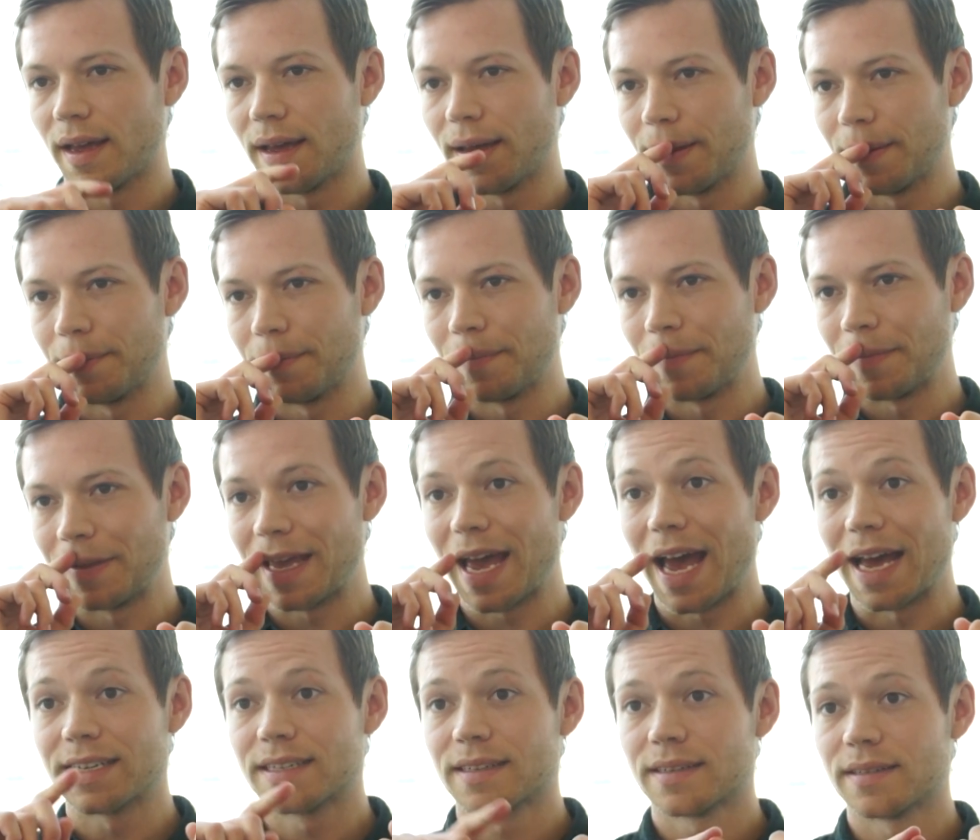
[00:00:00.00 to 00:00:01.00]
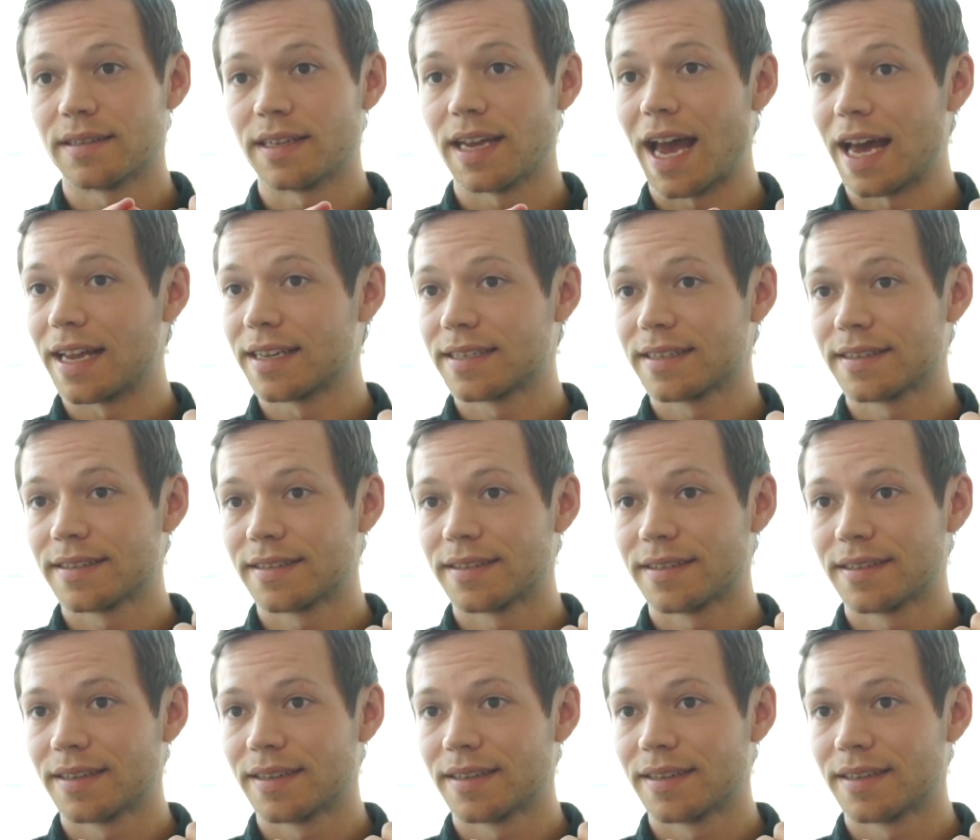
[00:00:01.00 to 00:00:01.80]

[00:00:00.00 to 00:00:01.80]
um, yet yet